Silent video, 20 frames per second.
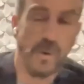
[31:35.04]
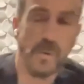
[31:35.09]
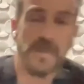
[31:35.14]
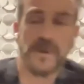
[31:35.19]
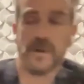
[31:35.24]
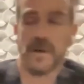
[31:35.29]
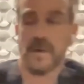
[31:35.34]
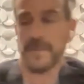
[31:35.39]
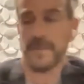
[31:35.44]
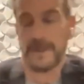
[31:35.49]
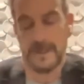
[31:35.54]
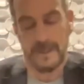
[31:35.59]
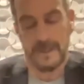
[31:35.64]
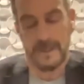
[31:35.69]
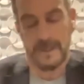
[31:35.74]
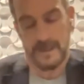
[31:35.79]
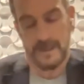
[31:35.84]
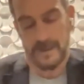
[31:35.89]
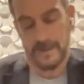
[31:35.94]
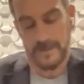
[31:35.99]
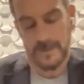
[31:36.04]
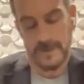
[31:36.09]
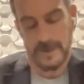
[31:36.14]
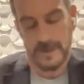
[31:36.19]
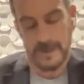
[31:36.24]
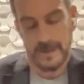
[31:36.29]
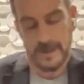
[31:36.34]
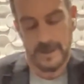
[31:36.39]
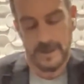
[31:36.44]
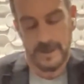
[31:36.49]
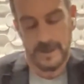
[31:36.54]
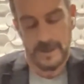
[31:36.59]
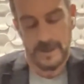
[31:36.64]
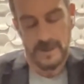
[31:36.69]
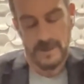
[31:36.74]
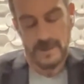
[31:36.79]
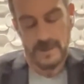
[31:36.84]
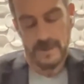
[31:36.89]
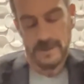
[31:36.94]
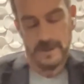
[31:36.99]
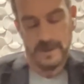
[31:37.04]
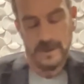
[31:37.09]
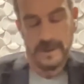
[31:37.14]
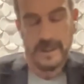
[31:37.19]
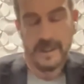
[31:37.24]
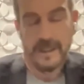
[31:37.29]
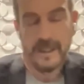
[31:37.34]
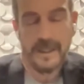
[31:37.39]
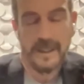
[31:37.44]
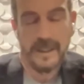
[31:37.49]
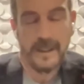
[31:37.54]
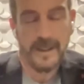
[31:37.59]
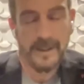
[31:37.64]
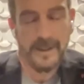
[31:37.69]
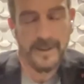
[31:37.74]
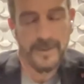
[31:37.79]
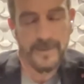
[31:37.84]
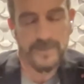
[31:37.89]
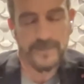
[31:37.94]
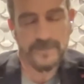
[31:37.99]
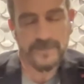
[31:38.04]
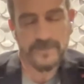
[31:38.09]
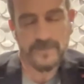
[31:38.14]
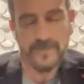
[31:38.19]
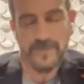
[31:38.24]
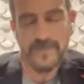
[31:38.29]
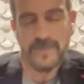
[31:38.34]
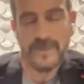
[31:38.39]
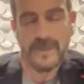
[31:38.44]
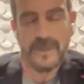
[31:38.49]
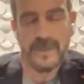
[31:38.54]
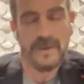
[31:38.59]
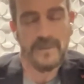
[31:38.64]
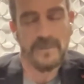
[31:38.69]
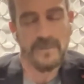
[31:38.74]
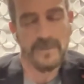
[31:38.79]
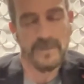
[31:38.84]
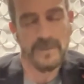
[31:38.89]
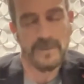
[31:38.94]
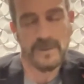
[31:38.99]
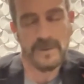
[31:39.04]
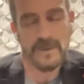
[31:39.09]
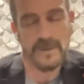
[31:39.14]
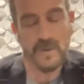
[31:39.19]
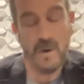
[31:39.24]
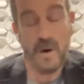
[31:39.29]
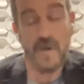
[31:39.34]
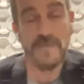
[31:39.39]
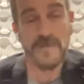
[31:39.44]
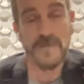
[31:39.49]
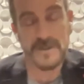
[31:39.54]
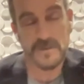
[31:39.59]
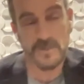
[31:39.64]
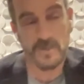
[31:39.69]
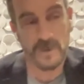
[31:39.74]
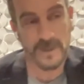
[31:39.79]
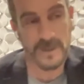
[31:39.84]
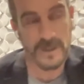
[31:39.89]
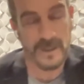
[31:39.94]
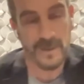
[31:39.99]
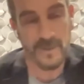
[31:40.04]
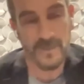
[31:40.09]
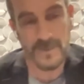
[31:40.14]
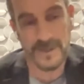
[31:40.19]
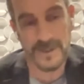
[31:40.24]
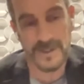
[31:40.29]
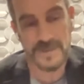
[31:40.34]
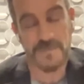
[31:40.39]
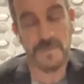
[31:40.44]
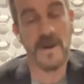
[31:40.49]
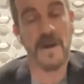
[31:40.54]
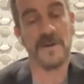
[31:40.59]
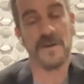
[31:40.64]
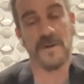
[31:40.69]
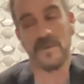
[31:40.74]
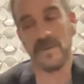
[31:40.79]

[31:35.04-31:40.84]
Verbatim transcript: up a, a, a, um, an office with uh, with his partner as